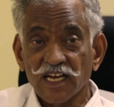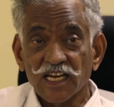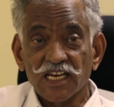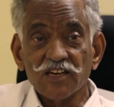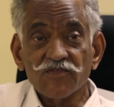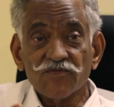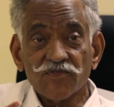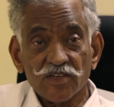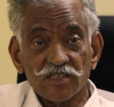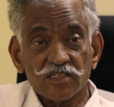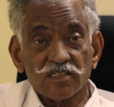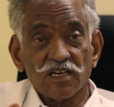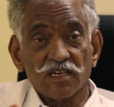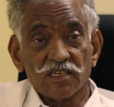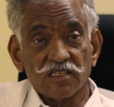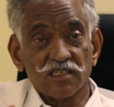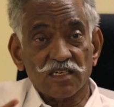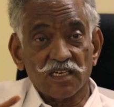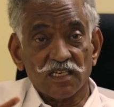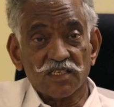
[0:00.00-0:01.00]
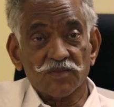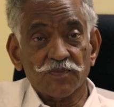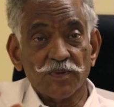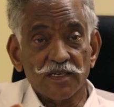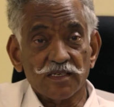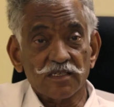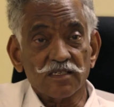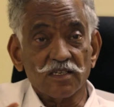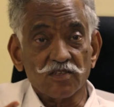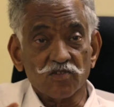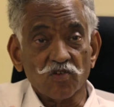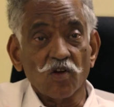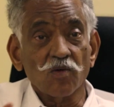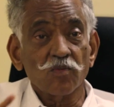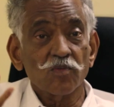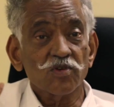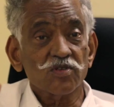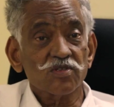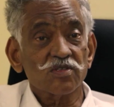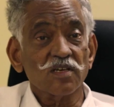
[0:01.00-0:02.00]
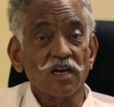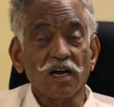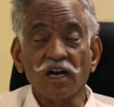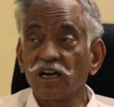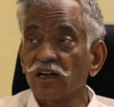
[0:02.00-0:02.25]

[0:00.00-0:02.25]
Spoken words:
infrastructure expenses almost,